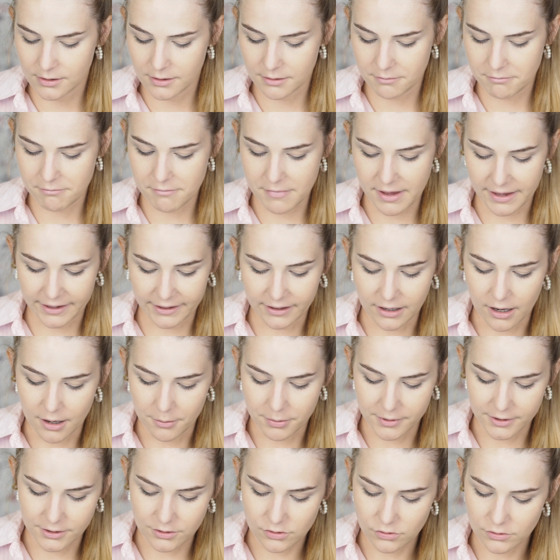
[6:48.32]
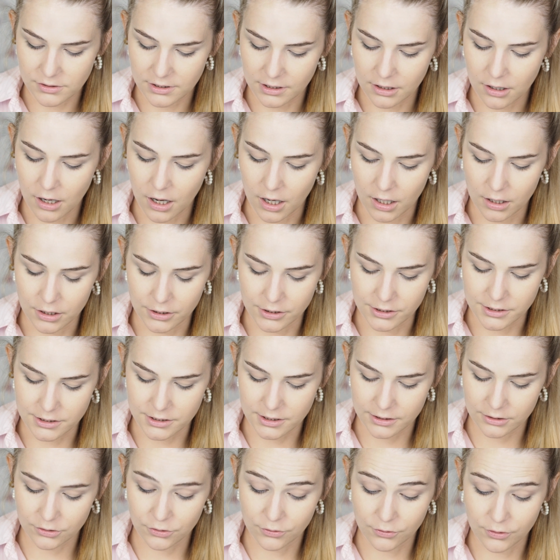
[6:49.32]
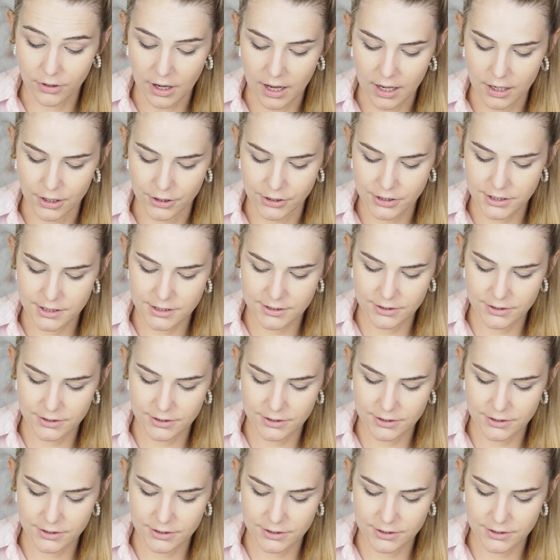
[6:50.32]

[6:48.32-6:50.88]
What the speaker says: makeup and to the colors,